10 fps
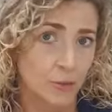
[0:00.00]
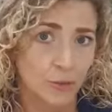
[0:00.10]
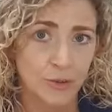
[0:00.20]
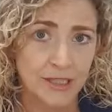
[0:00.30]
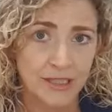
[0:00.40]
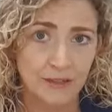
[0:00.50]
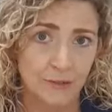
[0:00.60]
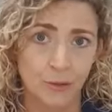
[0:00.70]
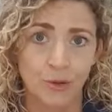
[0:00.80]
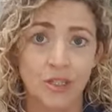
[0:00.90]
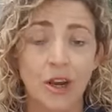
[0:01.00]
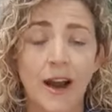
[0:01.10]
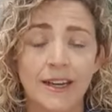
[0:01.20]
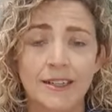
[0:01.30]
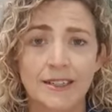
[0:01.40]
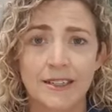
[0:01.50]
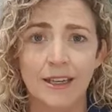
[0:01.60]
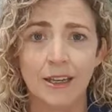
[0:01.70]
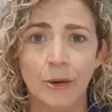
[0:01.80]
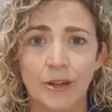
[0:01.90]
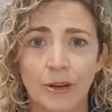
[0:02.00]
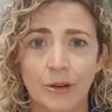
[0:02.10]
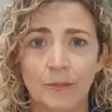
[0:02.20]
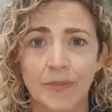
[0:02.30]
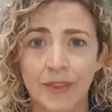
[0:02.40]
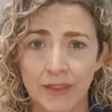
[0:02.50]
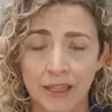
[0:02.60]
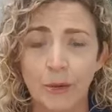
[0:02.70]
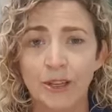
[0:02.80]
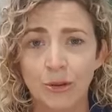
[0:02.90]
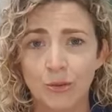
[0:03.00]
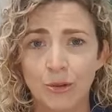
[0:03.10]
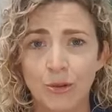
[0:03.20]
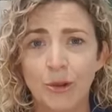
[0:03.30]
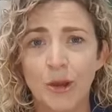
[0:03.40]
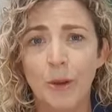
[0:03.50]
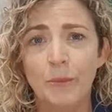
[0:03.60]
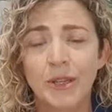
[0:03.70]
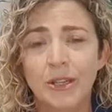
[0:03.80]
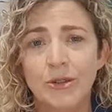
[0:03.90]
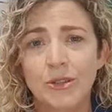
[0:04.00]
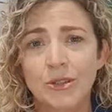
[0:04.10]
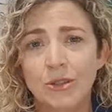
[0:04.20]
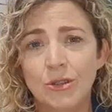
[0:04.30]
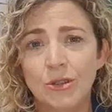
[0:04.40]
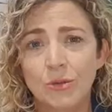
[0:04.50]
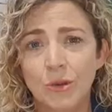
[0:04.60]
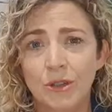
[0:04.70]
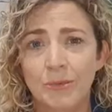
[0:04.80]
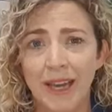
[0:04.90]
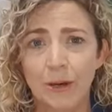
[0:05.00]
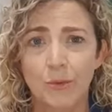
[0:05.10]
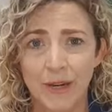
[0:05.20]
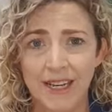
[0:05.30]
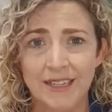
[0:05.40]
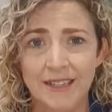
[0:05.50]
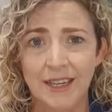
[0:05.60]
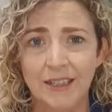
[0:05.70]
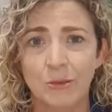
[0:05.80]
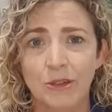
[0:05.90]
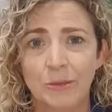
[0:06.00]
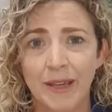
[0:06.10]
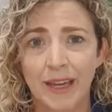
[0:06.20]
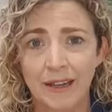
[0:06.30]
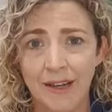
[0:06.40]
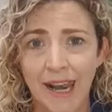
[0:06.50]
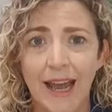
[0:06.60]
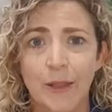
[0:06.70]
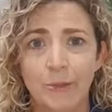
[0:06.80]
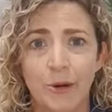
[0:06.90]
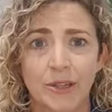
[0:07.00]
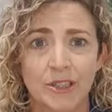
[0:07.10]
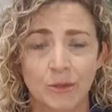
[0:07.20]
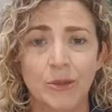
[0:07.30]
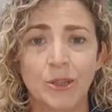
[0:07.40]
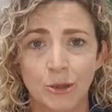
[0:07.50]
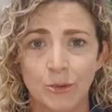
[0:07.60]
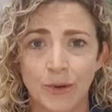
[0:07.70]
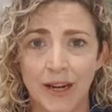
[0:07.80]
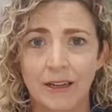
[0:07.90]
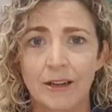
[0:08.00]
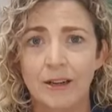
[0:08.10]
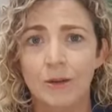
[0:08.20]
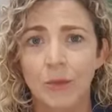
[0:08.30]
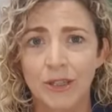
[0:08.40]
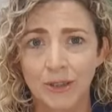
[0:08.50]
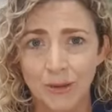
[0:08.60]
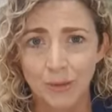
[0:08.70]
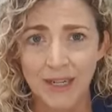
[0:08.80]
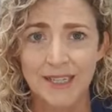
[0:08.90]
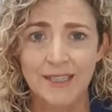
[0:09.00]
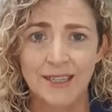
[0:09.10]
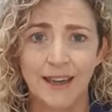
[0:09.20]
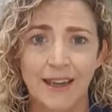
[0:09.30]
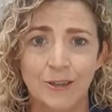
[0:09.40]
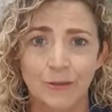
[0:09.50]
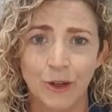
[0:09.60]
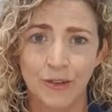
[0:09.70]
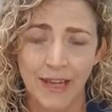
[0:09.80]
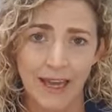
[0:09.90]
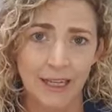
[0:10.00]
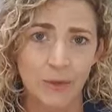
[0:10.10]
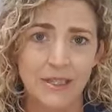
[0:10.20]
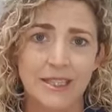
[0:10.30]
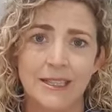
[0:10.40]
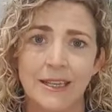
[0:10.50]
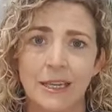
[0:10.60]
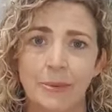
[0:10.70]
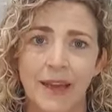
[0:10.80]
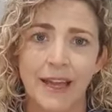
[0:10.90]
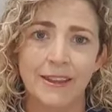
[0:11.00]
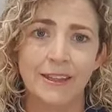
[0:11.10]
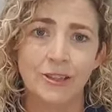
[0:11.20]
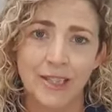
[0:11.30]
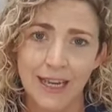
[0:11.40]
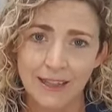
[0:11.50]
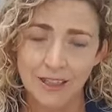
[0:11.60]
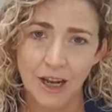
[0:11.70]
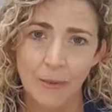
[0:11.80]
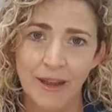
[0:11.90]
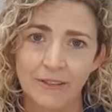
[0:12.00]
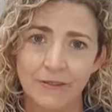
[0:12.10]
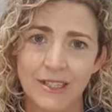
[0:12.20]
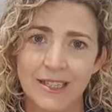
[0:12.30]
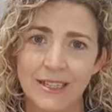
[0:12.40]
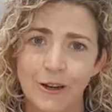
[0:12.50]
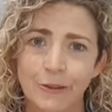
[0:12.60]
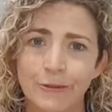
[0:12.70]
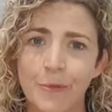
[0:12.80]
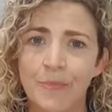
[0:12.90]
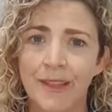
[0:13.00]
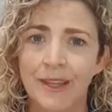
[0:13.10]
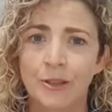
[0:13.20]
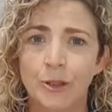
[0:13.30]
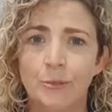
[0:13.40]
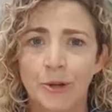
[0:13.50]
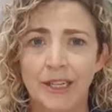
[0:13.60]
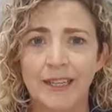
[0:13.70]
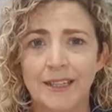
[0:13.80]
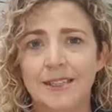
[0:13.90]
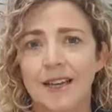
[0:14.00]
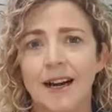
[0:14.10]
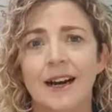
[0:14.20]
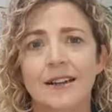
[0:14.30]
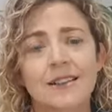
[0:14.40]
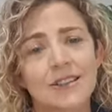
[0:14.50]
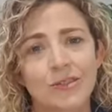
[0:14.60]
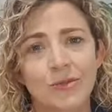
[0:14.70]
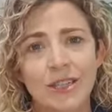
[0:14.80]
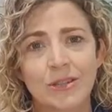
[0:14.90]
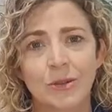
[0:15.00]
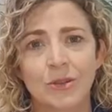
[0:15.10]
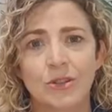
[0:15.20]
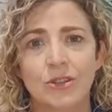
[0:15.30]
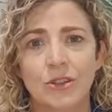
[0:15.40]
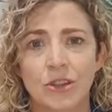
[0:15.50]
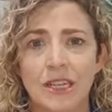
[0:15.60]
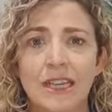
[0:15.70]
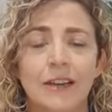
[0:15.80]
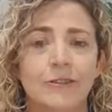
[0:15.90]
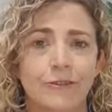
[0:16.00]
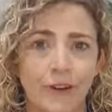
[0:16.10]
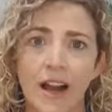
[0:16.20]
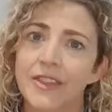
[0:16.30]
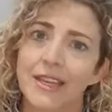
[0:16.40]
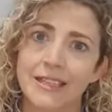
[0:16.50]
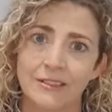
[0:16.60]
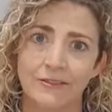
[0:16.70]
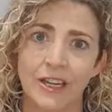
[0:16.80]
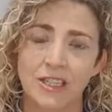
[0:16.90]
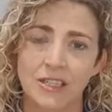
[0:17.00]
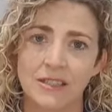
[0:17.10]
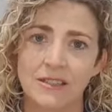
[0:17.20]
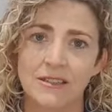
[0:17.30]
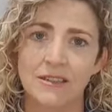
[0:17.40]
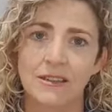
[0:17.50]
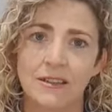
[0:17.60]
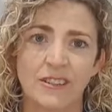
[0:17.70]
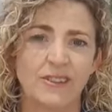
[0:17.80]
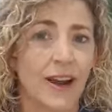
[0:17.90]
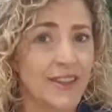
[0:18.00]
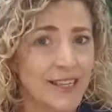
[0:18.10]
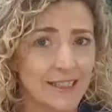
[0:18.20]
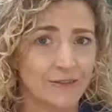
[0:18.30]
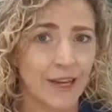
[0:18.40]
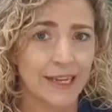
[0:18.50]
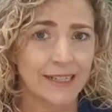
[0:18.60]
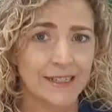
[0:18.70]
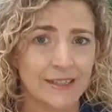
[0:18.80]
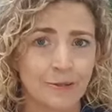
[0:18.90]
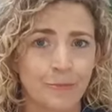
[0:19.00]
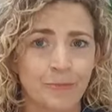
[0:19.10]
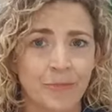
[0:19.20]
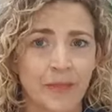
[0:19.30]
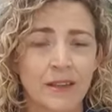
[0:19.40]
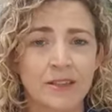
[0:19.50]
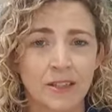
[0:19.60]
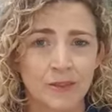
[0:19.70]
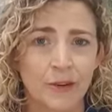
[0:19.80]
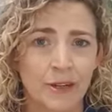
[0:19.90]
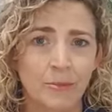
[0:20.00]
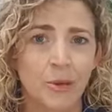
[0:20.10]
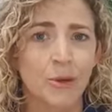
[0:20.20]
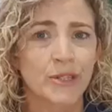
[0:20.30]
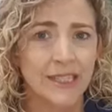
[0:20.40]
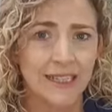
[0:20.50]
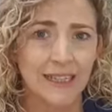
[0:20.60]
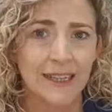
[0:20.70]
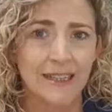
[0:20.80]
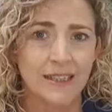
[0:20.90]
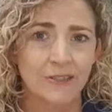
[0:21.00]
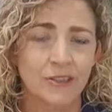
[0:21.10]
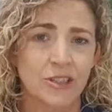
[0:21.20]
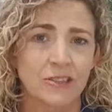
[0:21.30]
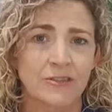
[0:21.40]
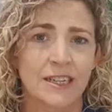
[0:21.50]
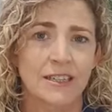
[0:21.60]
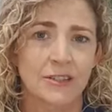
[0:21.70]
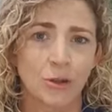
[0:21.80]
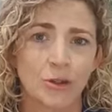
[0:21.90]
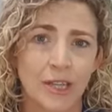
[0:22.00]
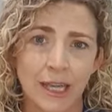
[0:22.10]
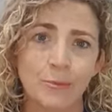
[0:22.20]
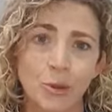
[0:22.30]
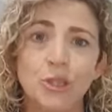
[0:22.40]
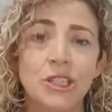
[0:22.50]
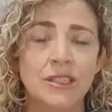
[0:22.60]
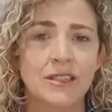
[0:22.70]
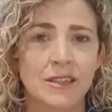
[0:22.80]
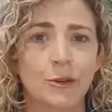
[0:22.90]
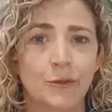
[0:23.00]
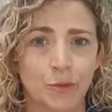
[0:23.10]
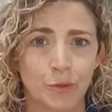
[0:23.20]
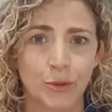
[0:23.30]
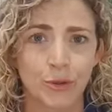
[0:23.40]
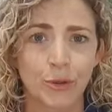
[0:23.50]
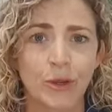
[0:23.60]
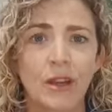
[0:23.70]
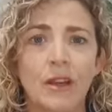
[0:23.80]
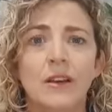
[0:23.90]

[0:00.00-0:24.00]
the tiredness that they're going through. Because you want to be able to rest and you want to be able to allow the body to recuperate. When you're resting and you've got the adequate sleep and that you take the time out for yourself, your body gets to harness its resources so that it can fight these infections, fight these invaders. So it's very important to get that sufficient rest and not keep pushing yourself through,